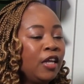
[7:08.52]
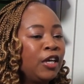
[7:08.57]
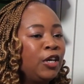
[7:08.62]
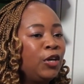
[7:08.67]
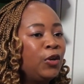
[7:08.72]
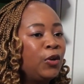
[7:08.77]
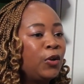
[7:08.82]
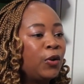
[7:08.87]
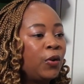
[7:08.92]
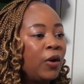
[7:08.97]

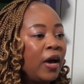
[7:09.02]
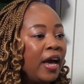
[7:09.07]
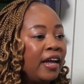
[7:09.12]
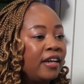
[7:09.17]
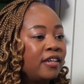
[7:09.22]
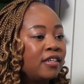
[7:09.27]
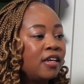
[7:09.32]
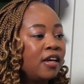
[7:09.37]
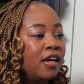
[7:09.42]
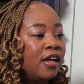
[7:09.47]
You know,
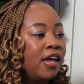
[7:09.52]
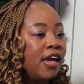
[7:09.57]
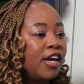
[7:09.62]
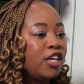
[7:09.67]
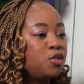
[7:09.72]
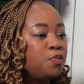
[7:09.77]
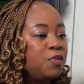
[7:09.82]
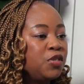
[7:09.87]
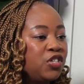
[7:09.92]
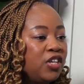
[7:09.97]
and
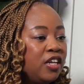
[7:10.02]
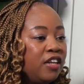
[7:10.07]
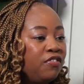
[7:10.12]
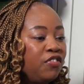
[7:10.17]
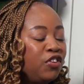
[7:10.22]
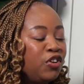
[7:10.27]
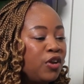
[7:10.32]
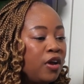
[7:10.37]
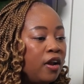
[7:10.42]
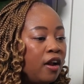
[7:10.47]
especially if
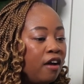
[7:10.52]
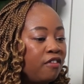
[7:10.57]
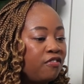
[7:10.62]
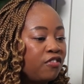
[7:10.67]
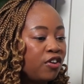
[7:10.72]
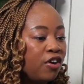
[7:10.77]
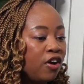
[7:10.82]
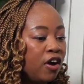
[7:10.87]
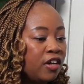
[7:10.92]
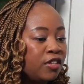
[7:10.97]
you're in an
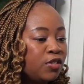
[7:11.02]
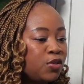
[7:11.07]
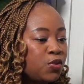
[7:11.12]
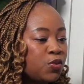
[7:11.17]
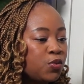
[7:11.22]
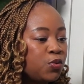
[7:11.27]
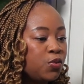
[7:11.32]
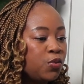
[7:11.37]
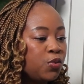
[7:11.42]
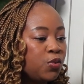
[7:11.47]
Afrikaans
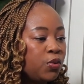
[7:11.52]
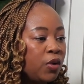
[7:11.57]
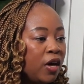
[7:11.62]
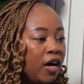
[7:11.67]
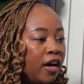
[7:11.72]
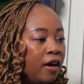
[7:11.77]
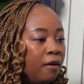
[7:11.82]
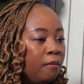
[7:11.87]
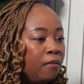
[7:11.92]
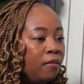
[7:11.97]
school,
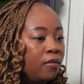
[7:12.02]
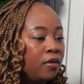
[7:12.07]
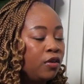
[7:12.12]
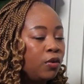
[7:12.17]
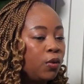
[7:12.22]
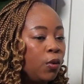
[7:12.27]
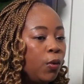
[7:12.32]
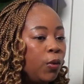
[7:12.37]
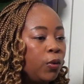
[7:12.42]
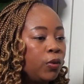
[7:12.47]

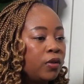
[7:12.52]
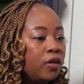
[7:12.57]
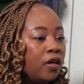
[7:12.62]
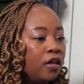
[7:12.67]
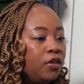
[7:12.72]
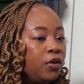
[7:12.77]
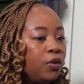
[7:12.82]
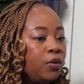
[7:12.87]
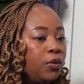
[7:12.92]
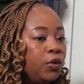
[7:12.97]

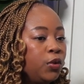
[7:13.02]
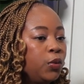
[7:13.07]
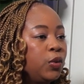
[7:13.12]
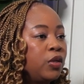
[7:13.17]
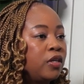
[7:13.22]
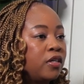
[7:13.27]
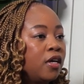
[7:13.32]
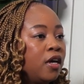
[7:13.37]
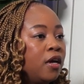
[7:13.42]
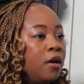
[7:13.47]
you
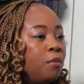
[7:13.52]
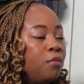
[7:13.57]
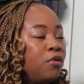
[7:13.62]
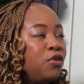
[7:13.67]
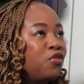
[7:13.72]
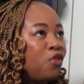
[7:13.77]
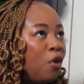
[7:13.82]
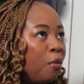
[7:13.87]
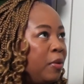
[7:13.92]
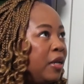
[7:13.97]
would
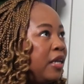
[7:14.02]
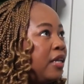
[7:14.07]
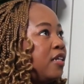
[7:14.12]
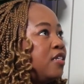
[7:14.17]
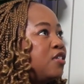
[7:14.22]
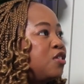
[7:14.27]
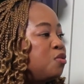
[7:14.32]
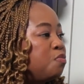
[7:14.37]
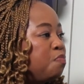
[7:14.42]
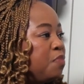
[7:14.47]

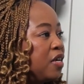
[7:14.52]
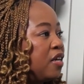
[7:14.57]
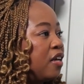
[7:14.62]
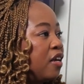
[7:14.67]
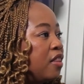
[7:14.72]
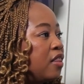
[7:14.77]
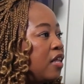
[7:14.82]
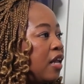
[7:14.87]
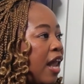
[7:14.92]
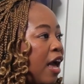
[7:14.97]
predominantly speak
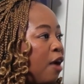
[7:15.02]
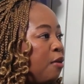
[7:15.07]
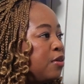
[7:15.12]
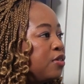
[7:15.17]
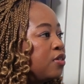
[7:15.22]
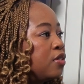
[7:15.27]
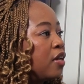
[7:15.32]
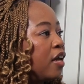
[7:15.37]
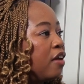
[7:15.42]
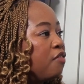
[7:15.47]
in the
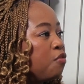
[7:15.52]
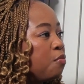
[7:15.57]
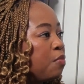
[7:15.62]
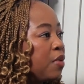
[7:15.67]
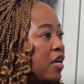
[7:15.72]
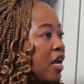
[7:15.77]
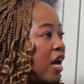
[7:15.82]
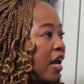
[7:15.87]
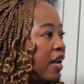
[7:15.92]
language that everybody